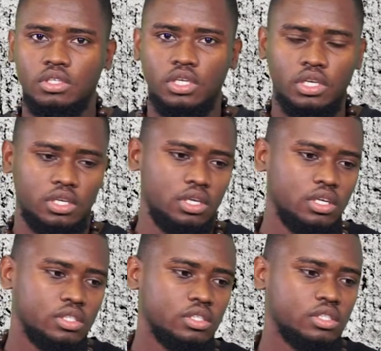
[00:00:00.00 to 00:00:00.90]
Yeah.
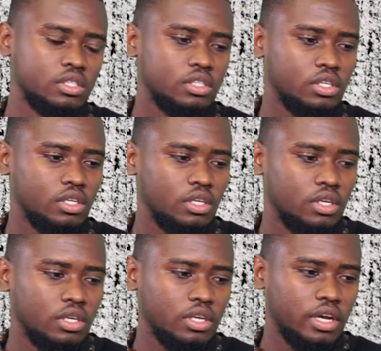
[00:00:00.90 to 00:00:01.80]
So
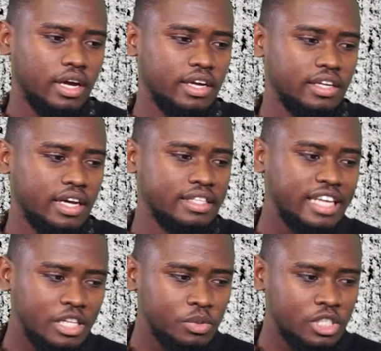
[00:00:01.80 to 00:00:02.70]
I
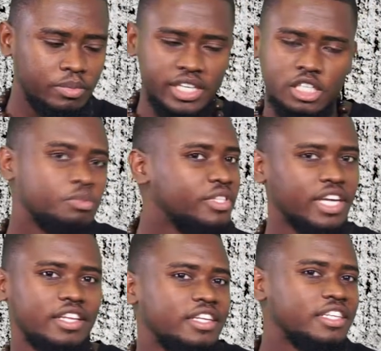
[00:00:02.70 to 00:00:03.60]
dealt with it by just
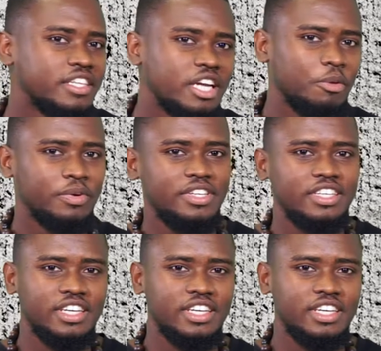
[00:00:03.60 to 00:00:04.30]
pretending it didn't happen.